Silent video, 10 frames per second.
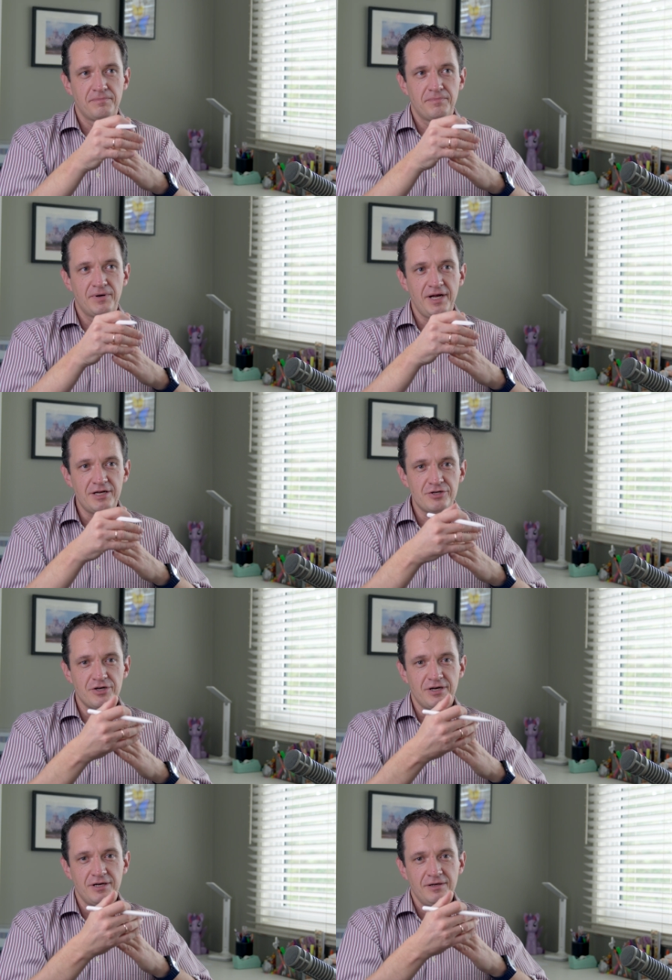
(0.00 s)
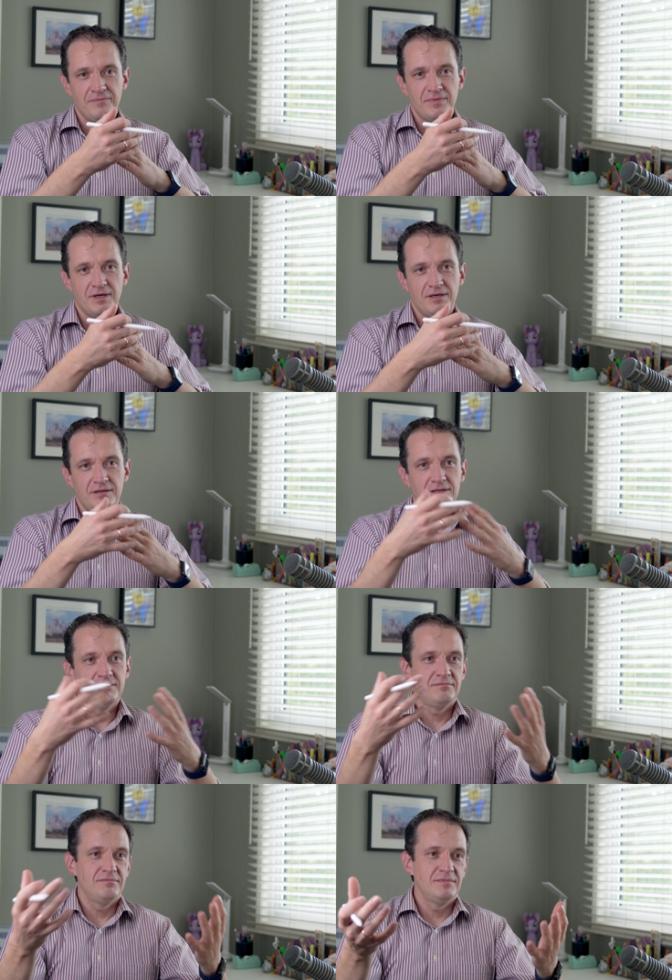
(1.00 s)
pressure uh,
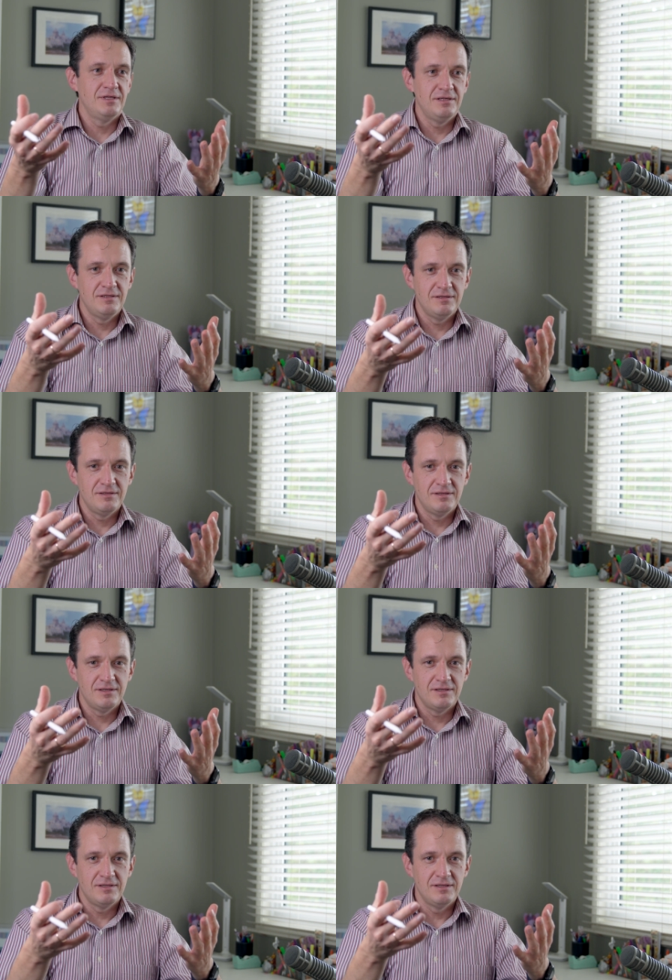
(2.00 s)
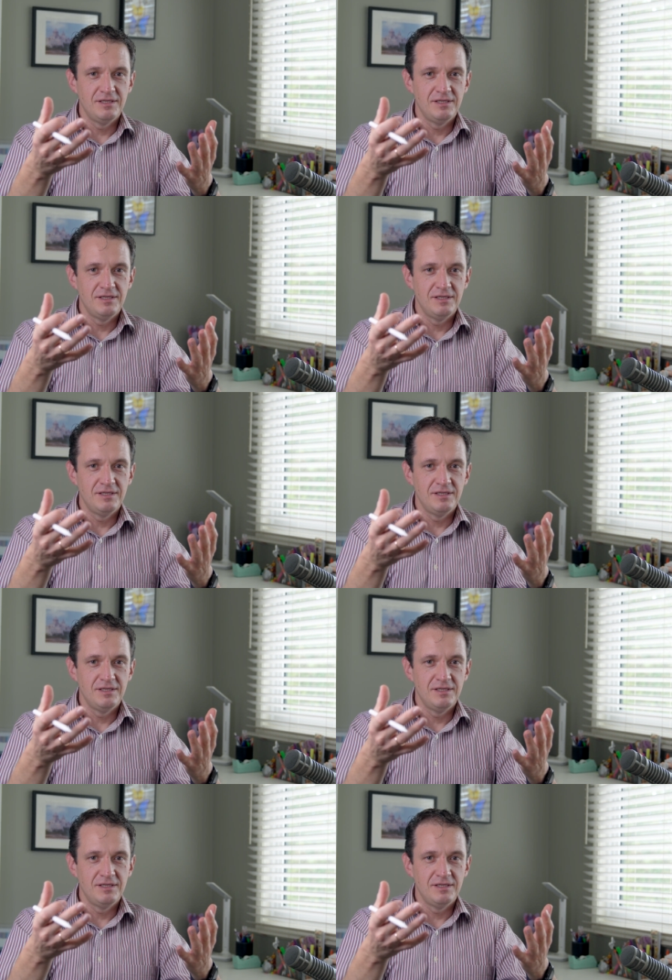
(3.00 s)
in in uh,